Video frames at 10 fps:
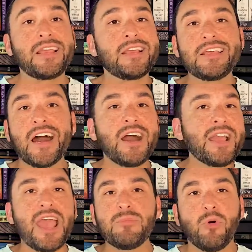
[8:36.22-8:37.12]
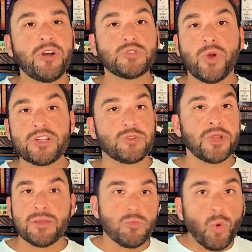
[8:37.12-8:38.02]
young gay boy's wet
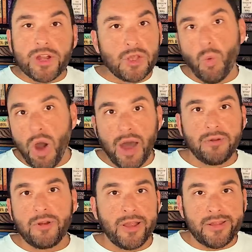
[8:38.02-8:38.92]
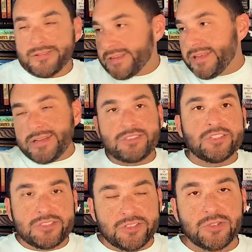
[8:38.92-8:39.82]
dream. What do you want, right? It's
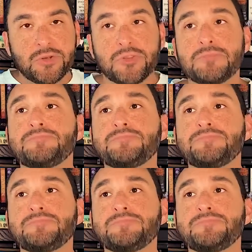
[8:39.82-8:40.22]
just the truth.